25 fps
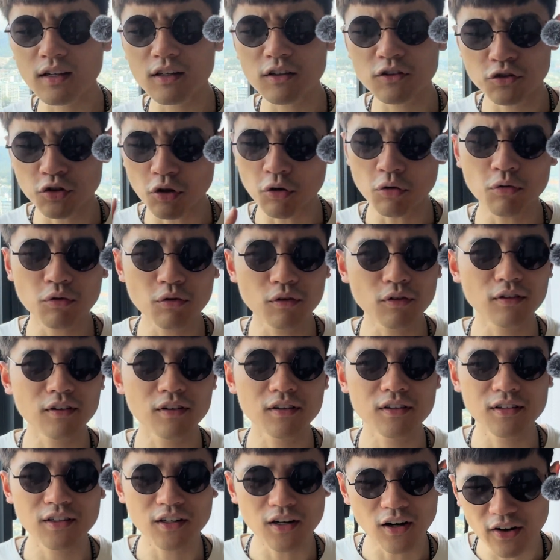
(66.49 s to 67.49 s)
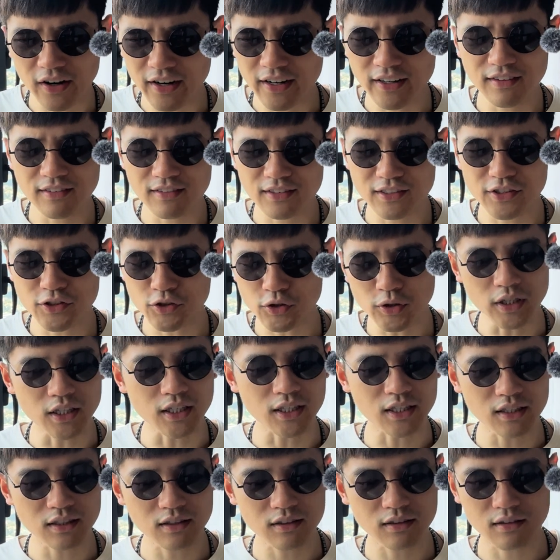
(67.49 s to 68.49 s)
So, all right,
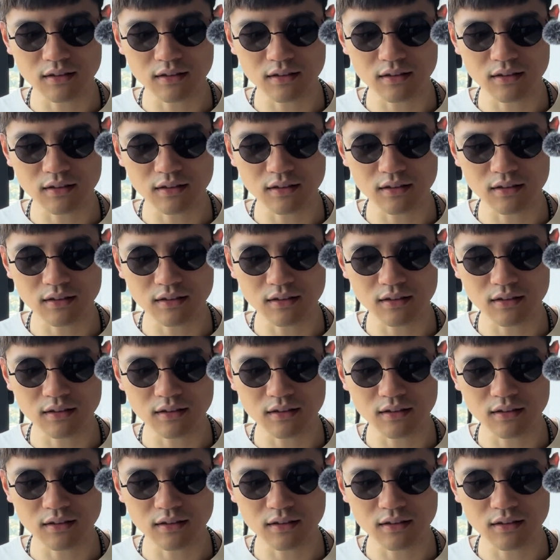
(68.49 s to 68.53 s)
sure.